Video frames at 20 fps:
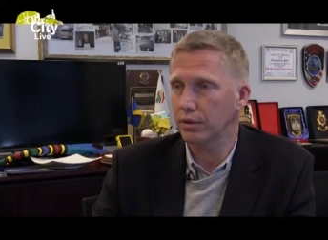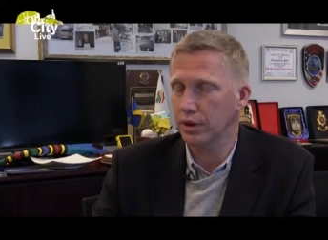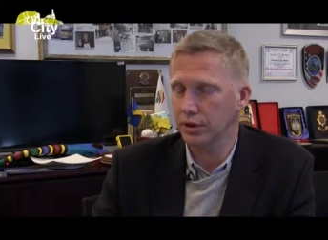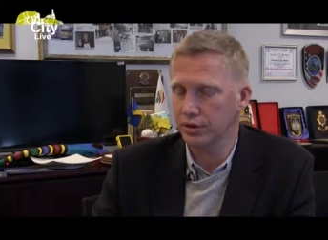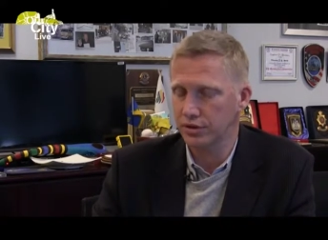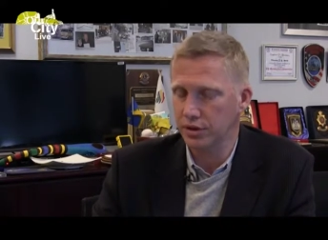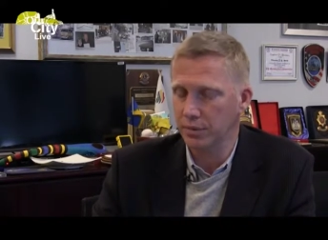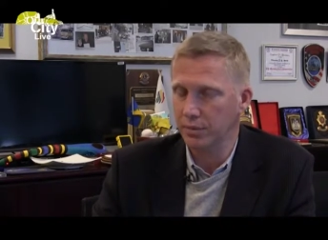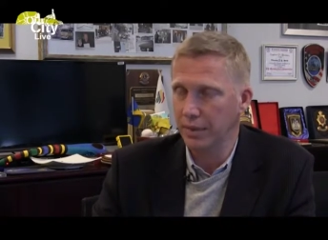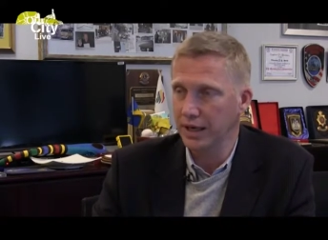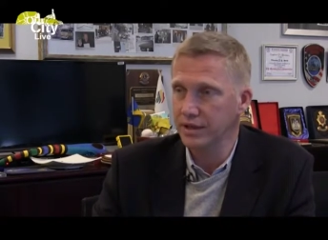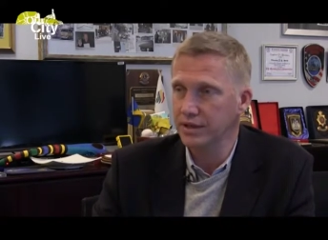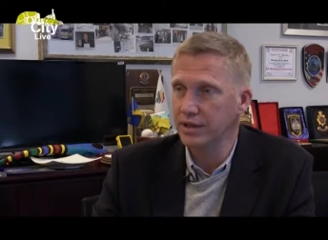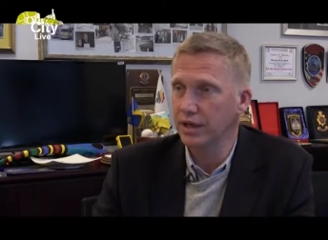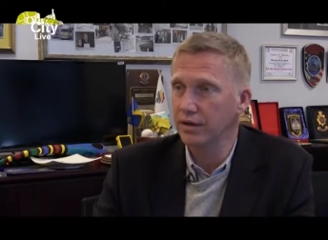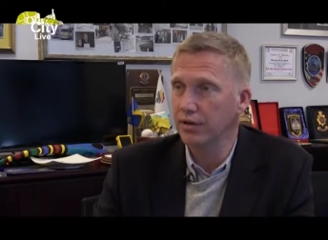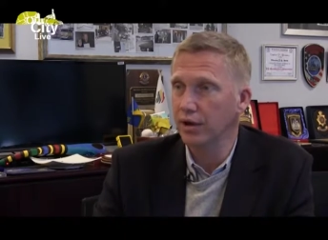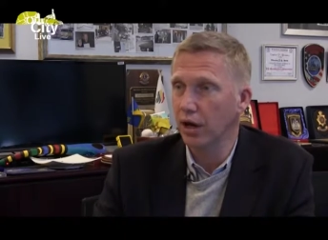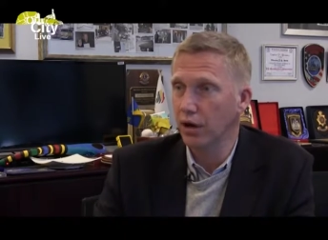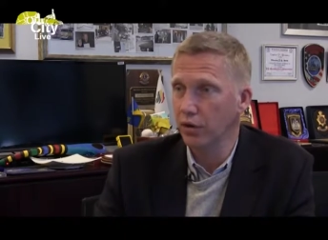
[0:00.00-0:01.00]
in
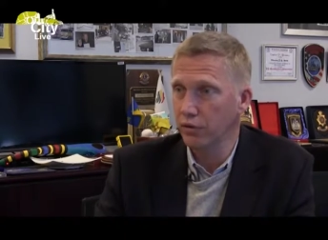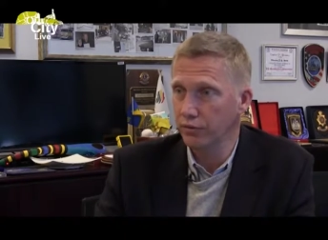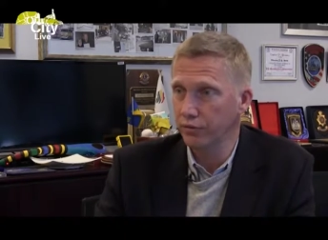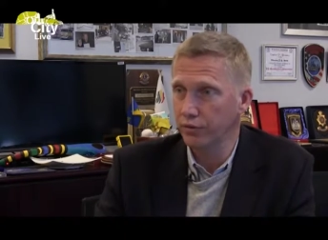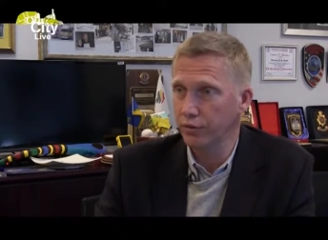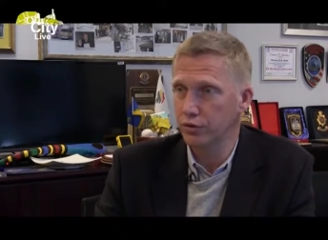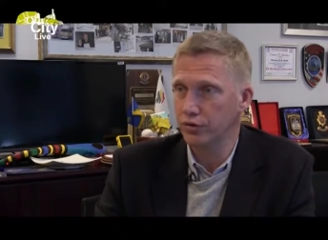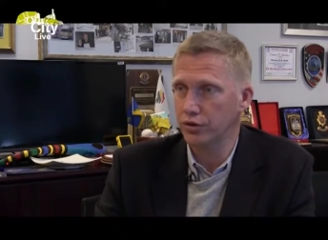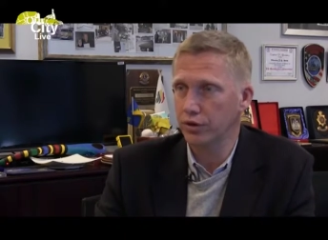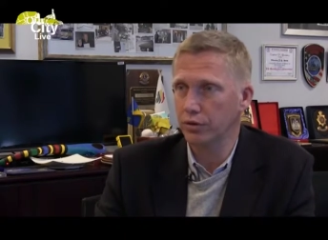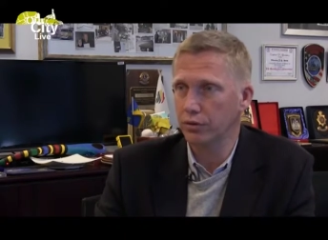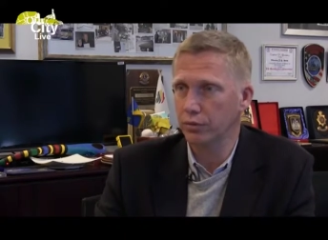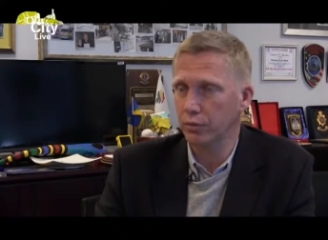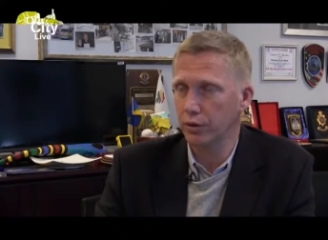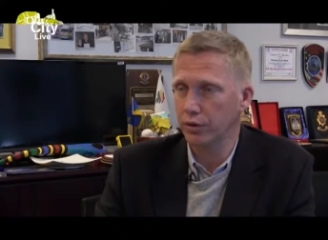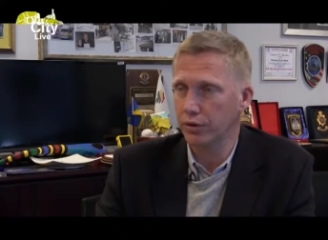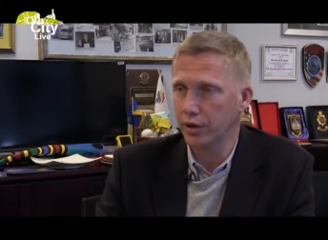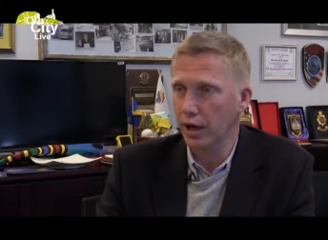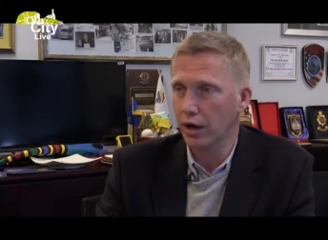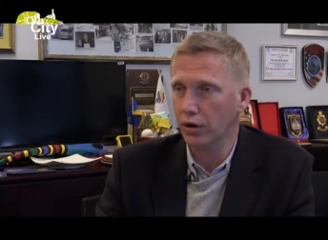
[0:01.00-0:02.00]
cementing their own future,
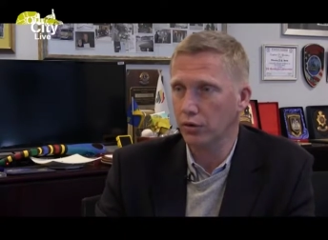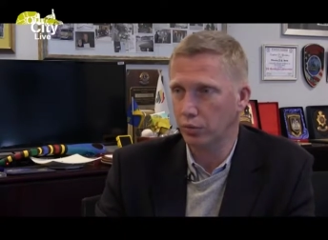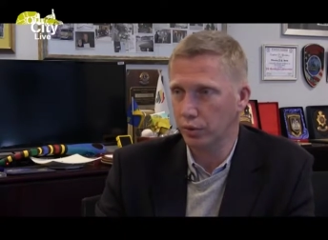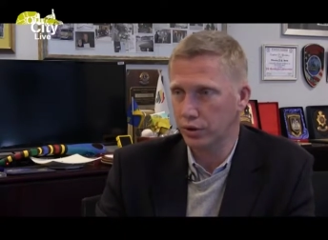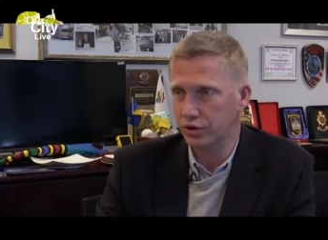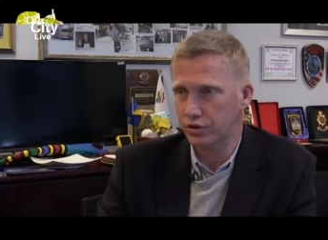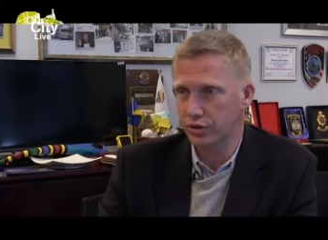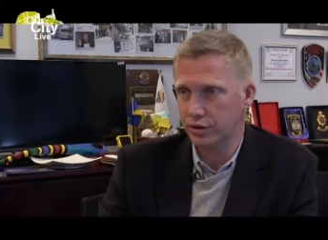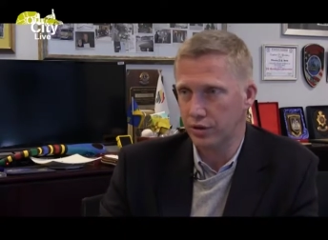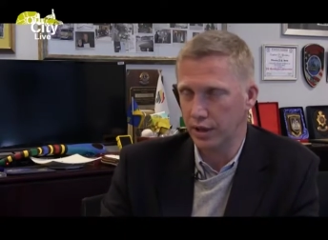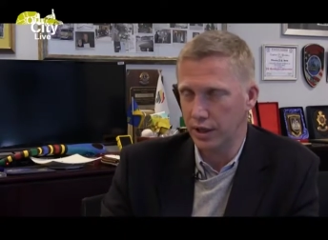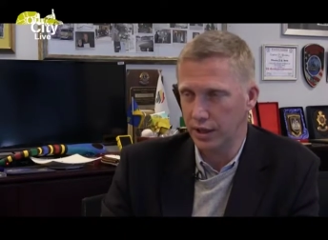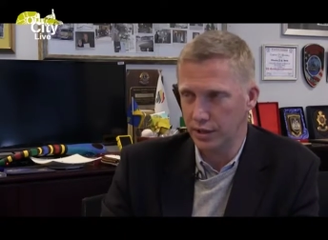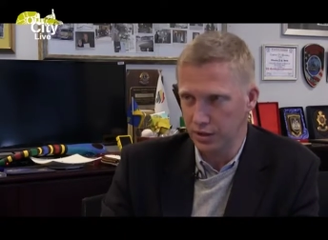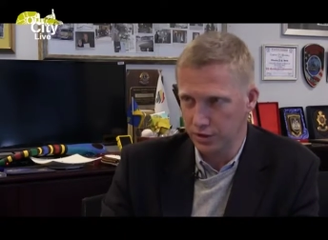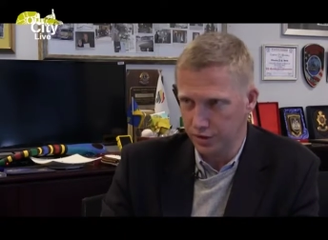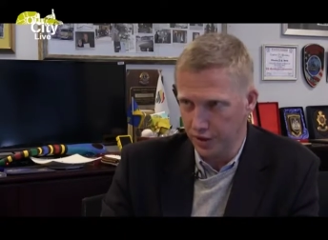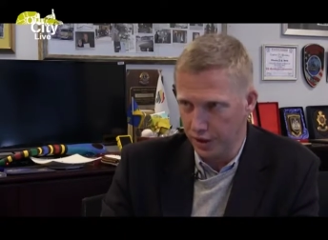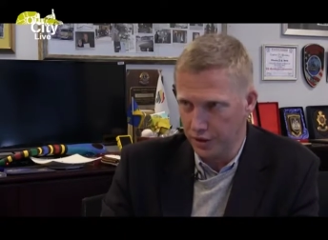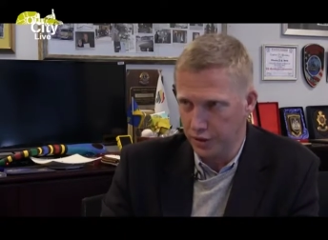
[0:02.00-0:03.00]
without which
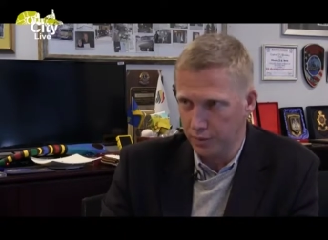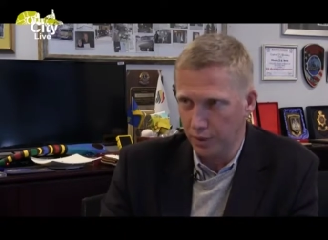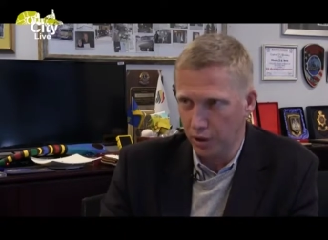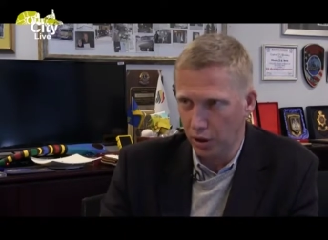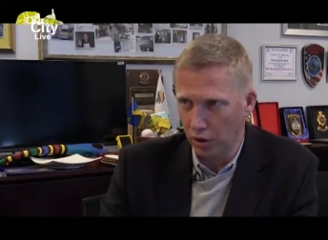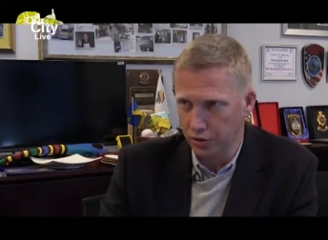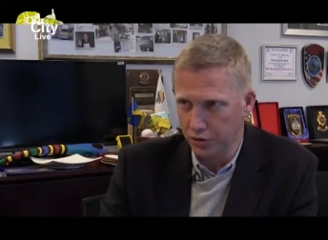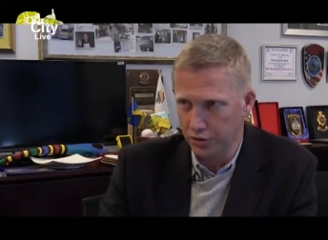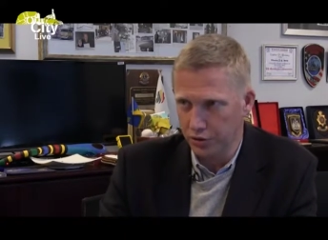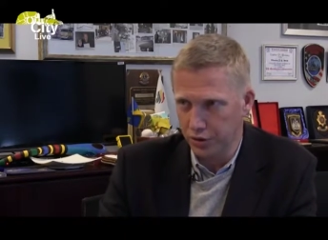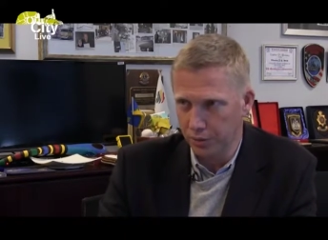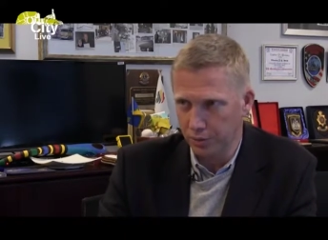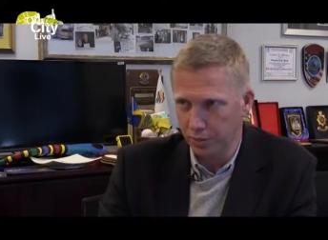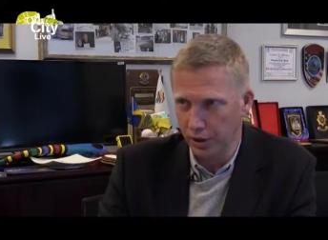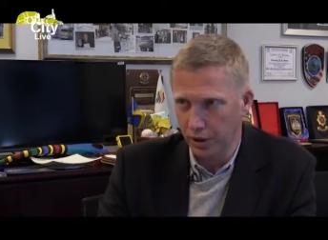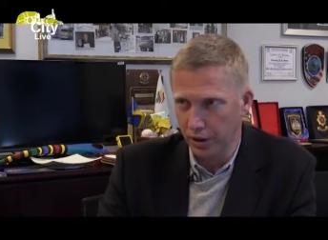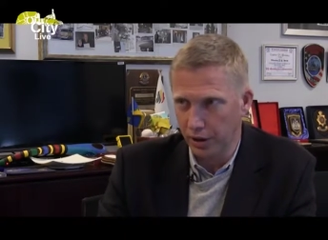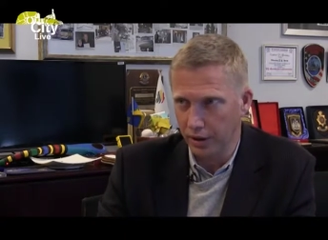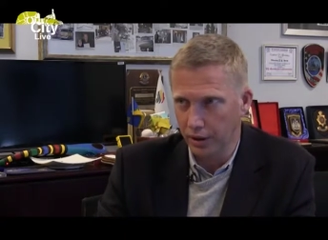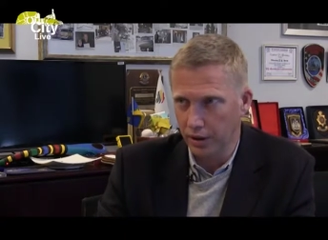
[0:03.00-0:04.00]
it is going to be hard to
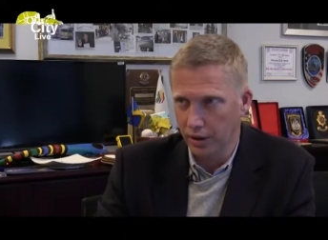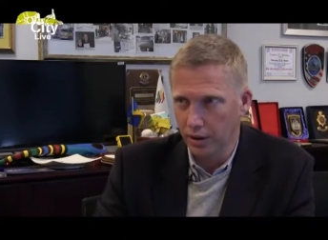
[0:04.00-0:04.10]
supply